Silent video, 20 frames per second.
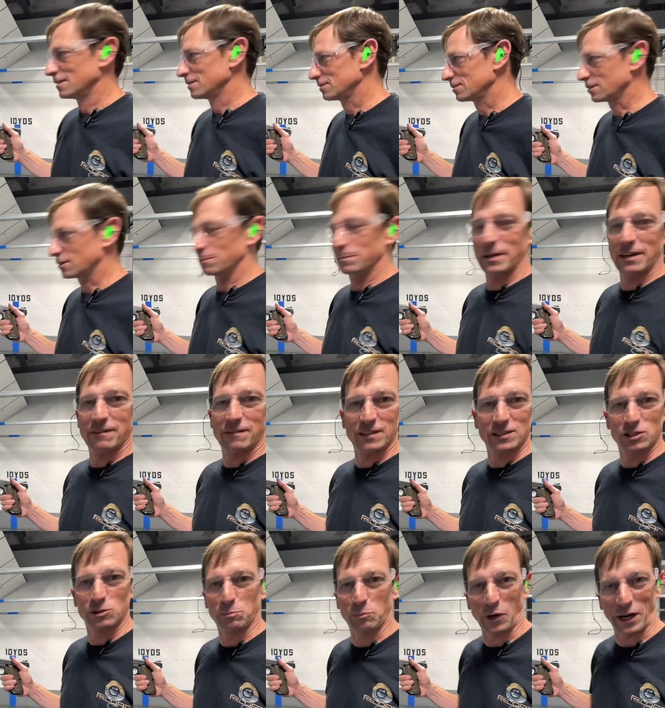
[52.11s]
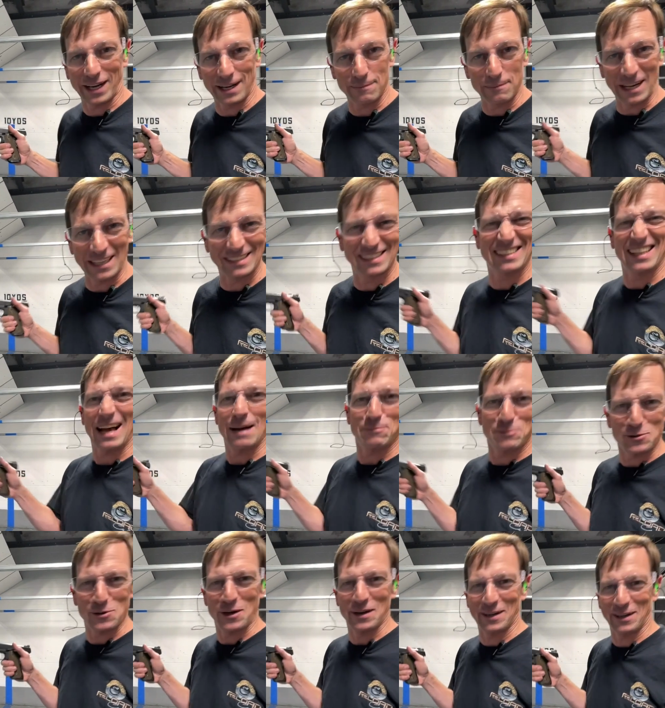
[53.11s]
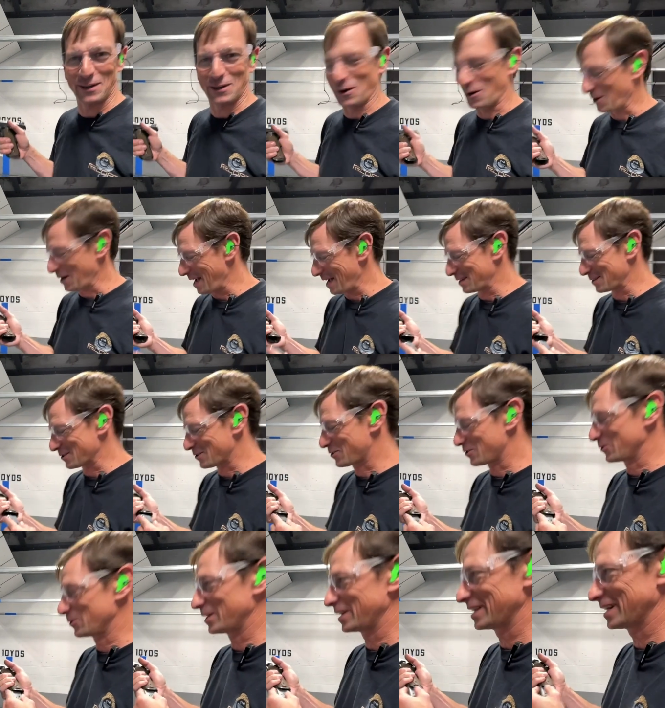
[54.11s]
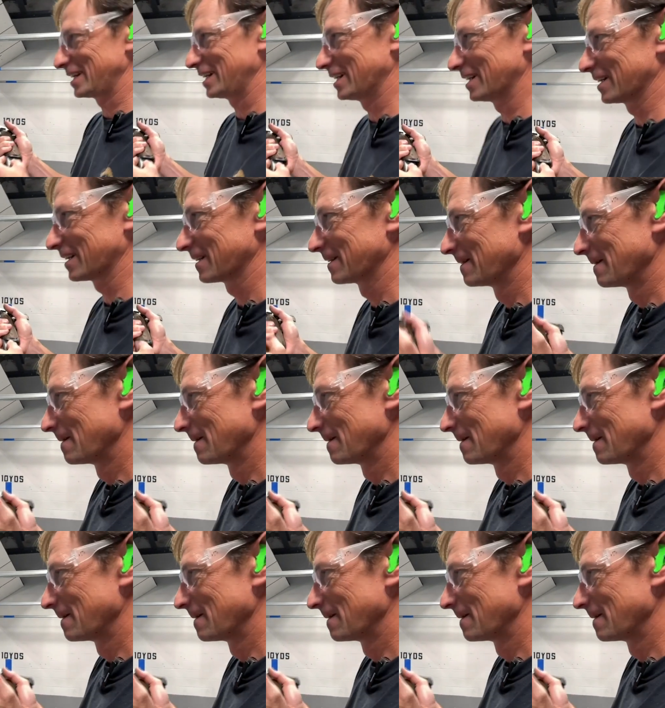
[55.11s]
little bit of a spring in my step, so I'm gonna go ahead and shoot it here.